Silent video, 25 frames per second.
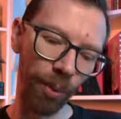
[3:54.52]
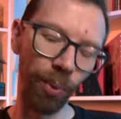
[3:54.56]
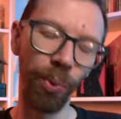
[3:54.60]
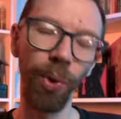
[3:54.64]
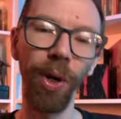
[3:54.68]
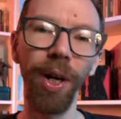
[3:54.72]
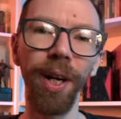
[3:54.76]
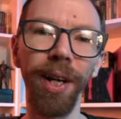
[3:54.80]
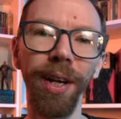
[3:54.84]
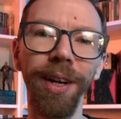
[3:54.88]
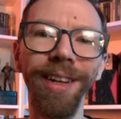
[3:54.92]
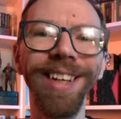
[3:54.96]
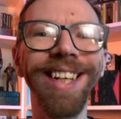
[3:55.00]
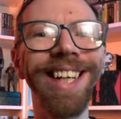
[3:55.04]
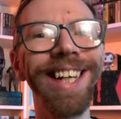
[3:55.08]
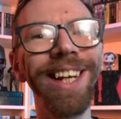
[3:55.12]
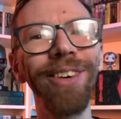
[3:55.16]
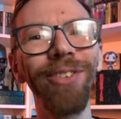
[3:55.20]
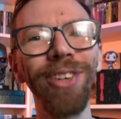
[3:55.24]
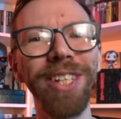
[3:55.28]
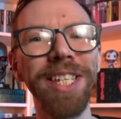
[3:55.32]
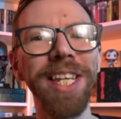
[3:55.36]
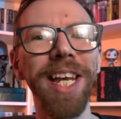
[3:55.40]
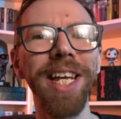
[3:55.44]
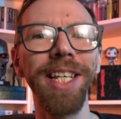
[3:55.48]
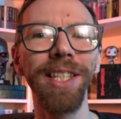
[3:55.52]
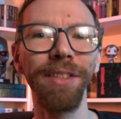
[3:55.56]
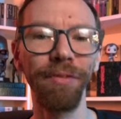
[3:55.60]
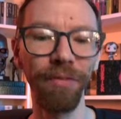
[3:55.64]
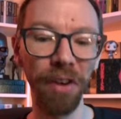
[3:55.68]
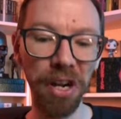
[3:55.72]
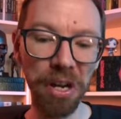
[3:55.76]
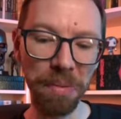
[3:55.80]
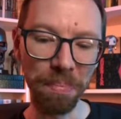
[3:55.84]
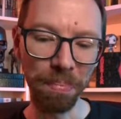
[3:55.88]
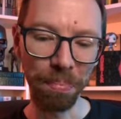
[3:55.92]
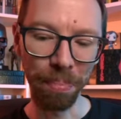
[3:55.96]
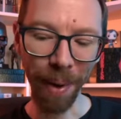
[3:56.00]
What I can only say is a
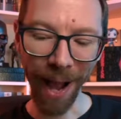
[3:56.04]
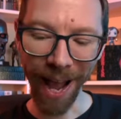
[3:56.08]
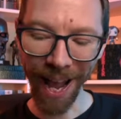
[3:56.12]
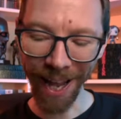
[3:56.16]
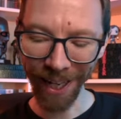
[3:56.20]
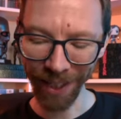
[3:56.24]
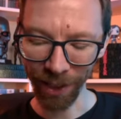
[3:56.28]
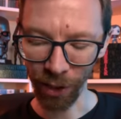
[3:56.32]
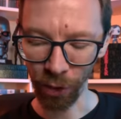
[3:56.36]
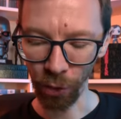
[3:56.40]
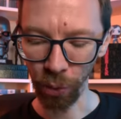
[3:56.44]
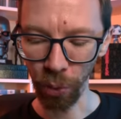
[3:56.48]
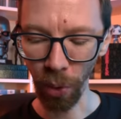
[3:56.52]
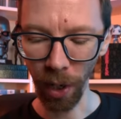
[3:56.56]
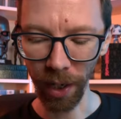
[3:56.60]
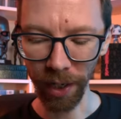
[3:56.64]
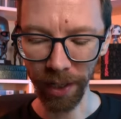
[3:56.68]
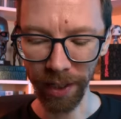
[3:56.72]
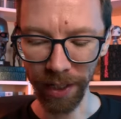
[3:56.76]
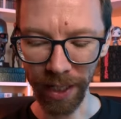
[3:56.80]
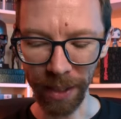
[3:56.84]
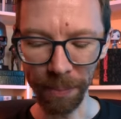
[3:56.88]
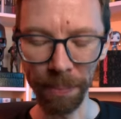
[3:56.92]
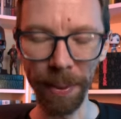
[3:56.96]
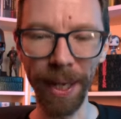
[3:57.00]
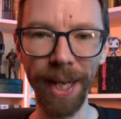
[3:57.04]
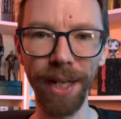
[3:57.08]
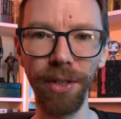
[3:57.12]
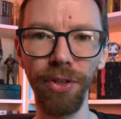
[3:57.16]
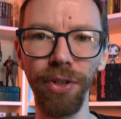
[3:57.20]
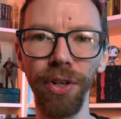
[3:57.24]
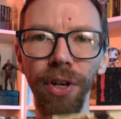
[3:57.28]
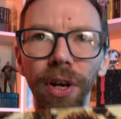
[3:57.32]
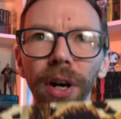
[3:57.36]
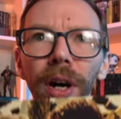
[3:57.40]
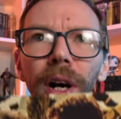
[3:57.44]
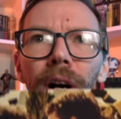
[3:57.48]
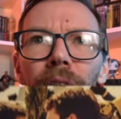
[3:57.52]
very bad quality
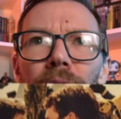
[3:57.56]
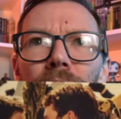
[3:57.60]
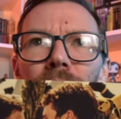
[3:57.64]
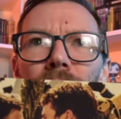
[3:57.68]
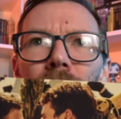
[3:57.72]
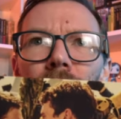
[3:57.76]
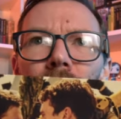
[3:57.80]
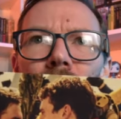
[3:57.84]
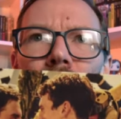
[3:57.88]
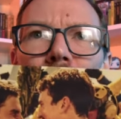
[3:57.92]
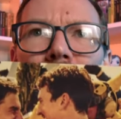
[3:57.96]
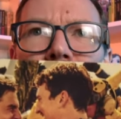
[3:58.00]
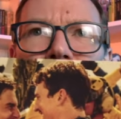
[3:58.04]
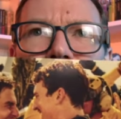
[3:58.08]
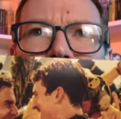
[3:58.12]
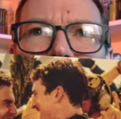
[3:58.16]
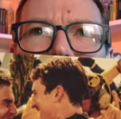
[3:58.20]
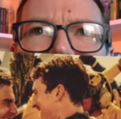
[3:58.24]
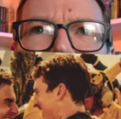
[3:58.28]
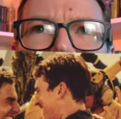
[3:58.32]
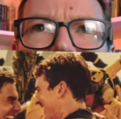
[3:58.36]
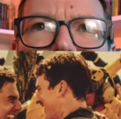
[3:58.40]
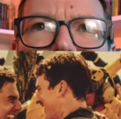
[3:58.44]
picture of Maverick